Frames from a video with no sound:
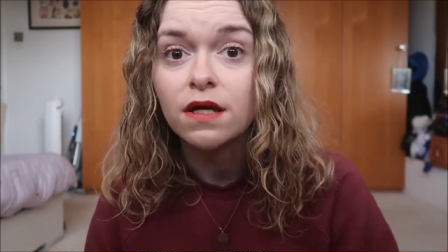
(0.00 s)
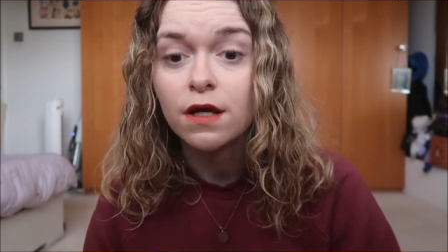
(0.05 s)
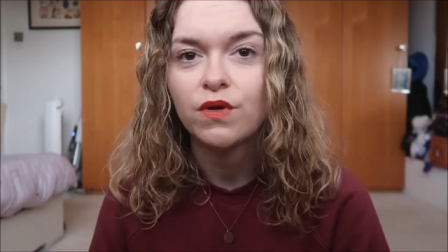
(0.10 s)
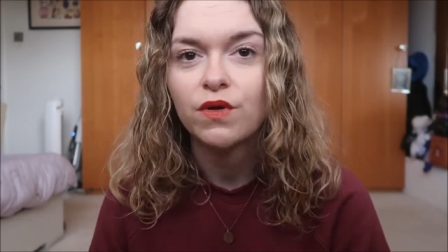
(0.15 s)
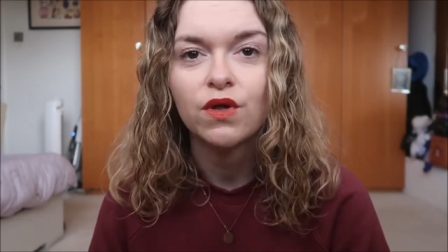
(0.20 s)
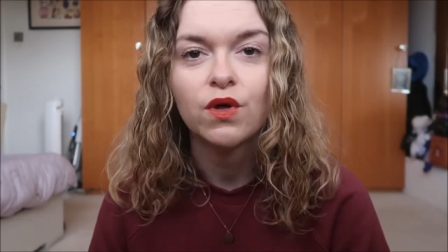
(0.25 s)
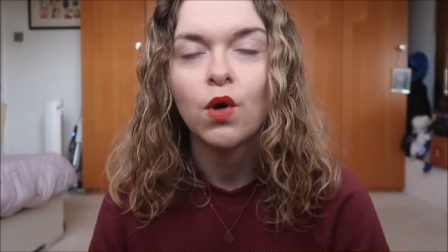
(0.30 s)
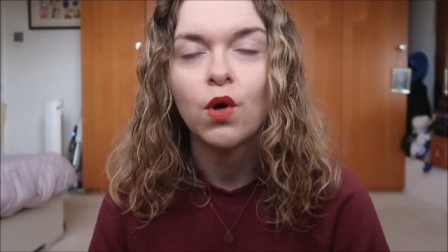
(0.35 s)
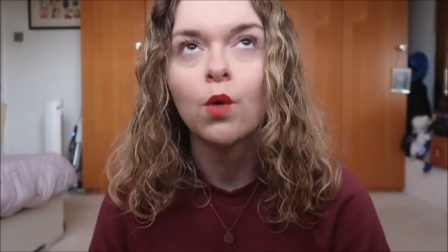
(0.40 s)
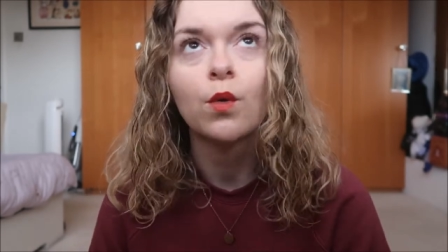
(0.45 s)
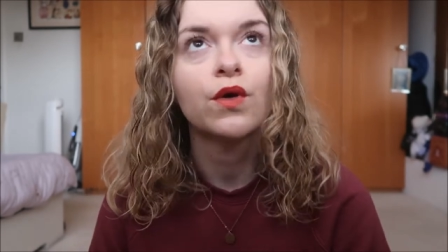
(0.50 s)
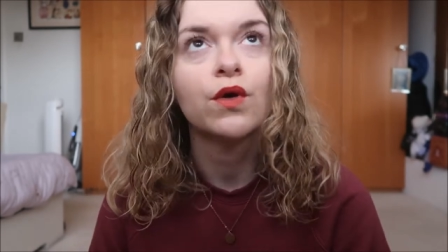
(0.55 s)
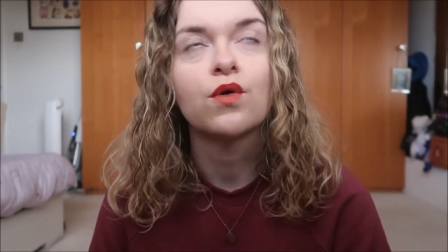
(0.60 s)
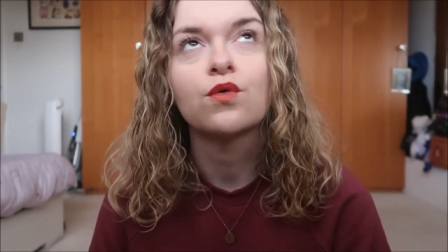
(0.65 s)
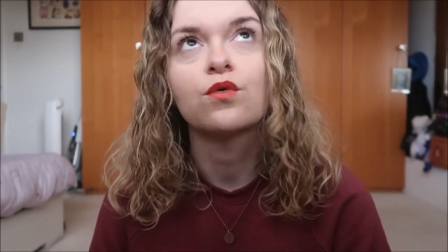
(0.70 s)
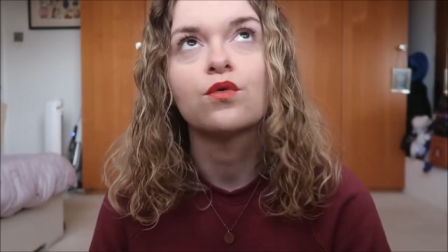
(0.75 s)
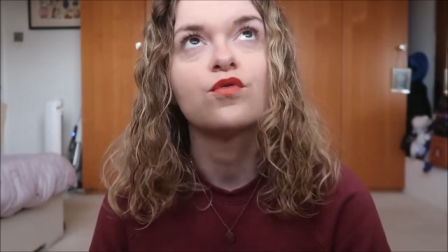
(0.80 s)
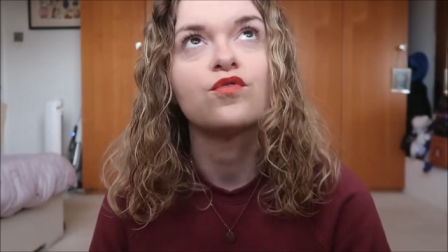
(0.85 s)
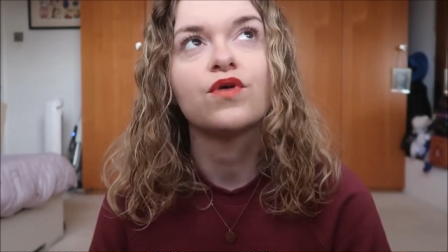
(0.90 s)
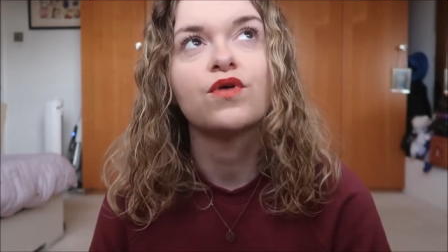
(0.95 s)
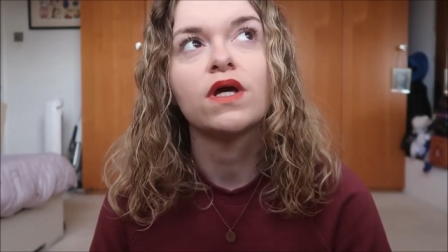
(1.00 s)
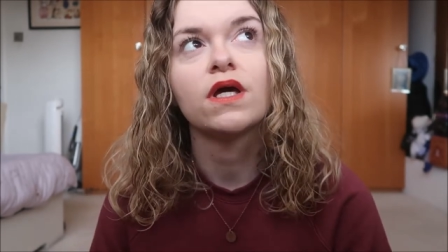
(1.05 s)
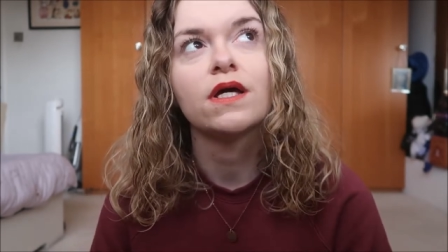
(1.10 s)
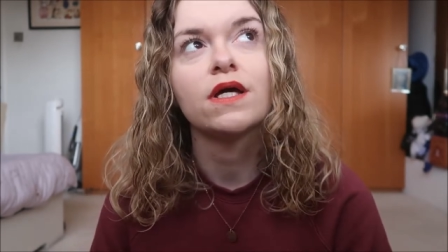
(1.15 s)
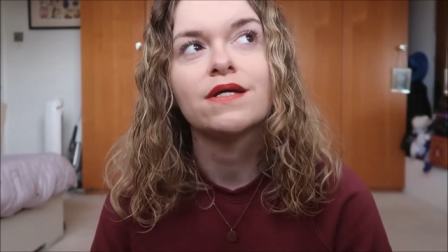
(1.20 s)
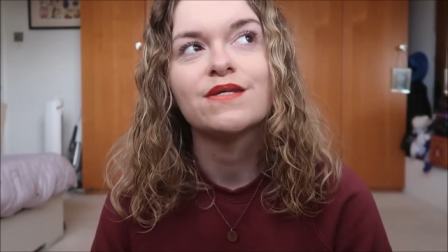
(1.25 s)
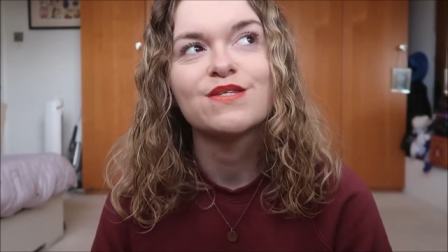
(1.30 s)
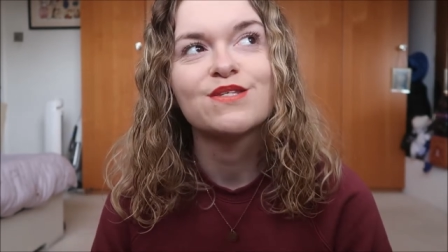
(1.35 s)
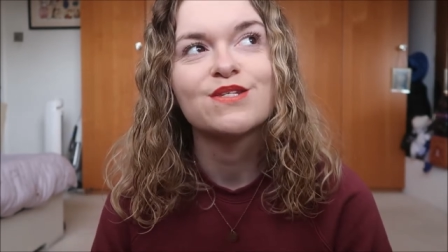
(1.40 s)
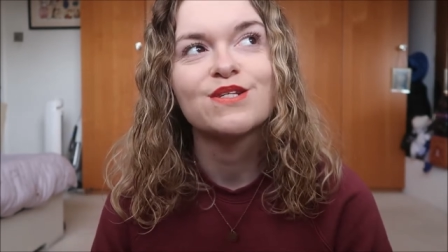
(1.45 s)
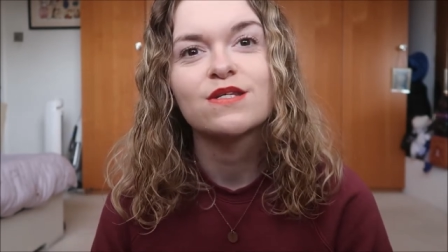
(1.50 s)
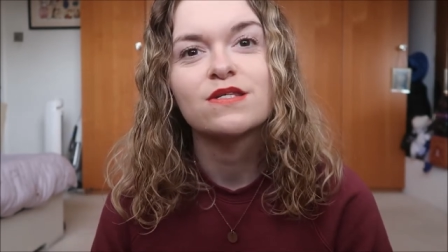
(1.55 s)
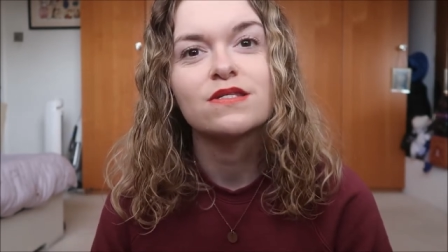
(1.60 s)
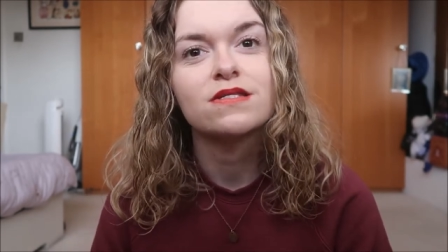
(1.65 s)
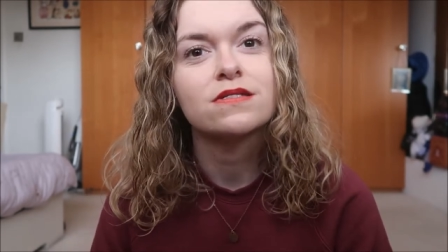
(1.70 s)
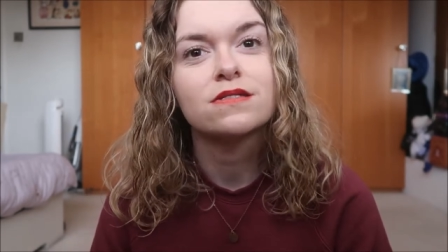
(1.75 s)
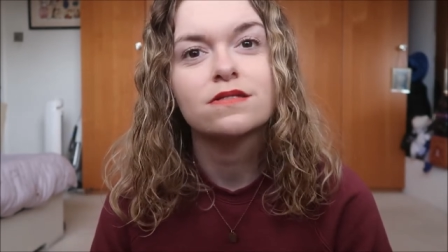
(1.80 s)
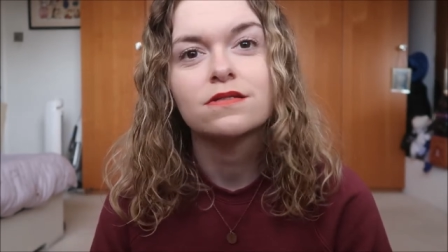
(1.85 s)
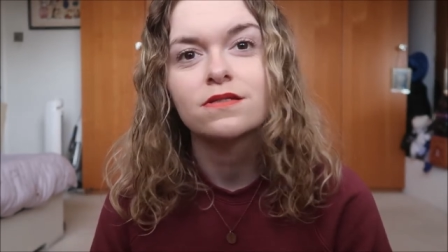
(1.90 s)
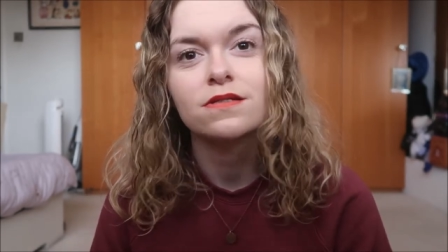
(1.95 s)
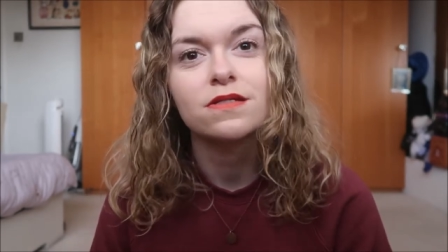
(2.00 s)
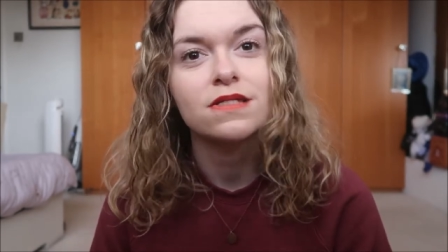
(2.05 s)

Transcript: the choreography is just